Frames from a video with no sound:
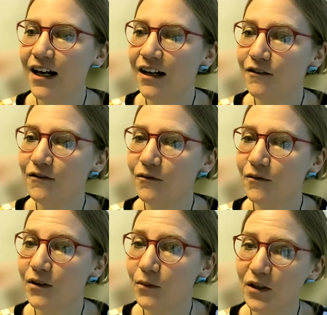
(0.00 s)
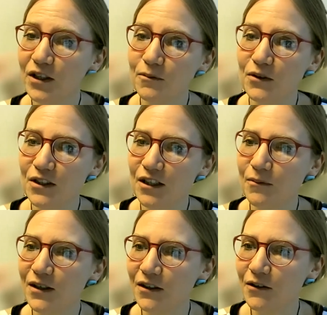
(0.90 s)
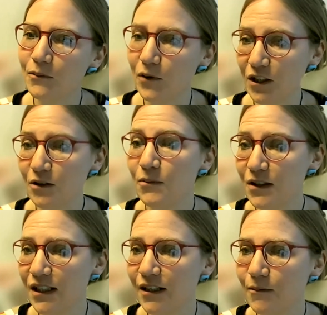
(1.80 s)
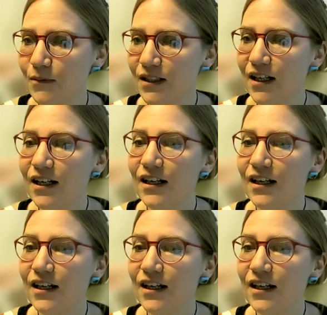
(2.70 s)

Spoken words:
of the British Museum and other British museums